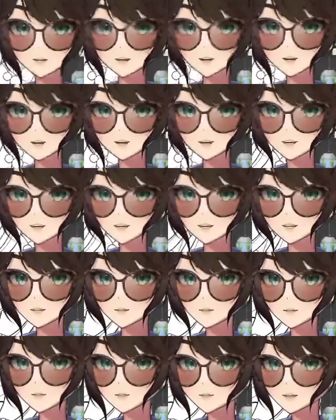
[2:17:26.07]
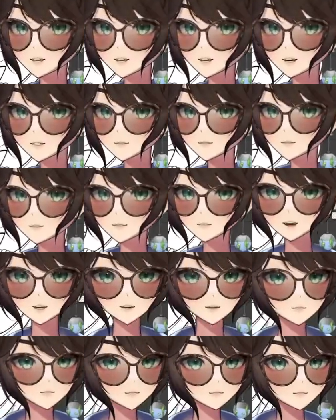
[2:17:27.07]
looks. See, that looks pretty
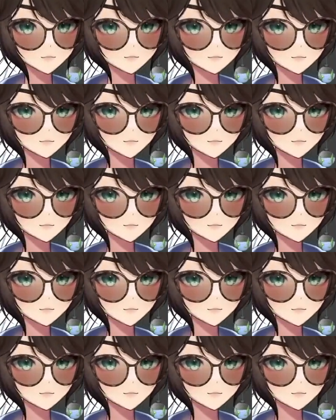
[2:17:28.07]
good.